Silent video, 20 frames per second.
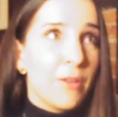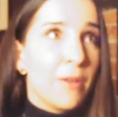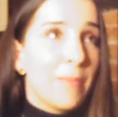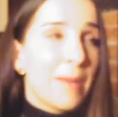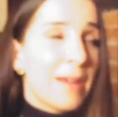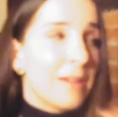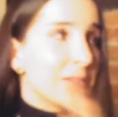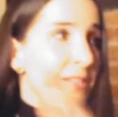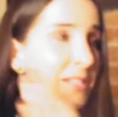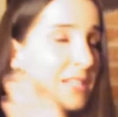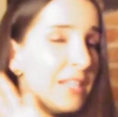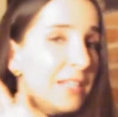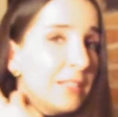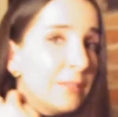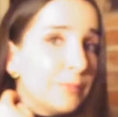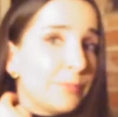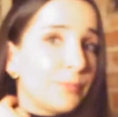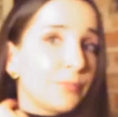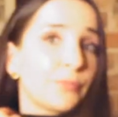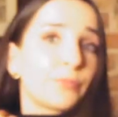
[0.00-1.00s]
about it.
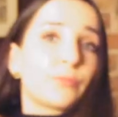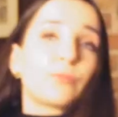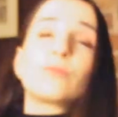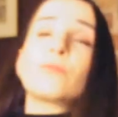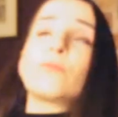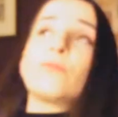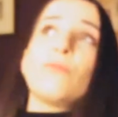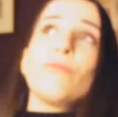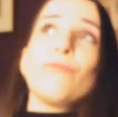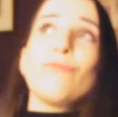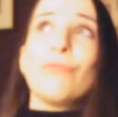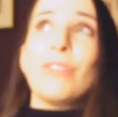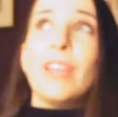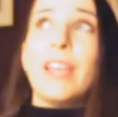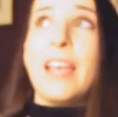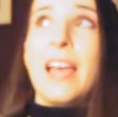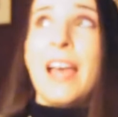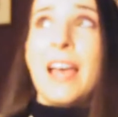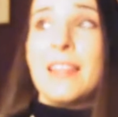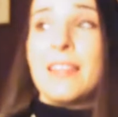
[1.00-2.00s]

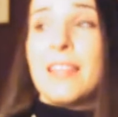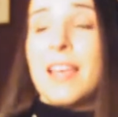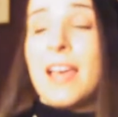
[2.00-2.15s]
And